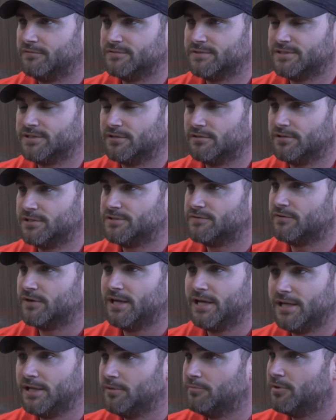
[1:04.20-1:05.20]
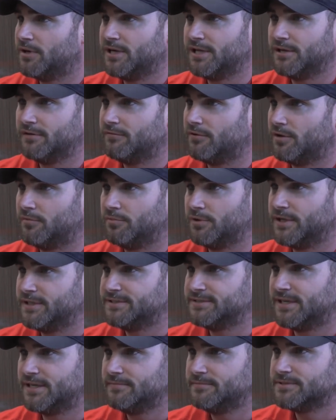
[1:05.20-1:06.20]
facilities for anybody of all play
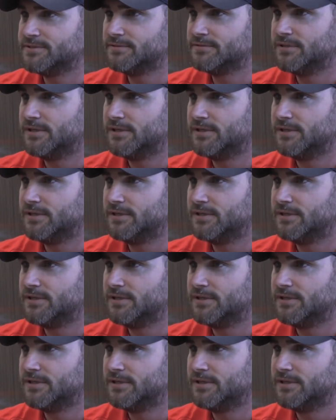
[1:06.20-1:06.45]
types.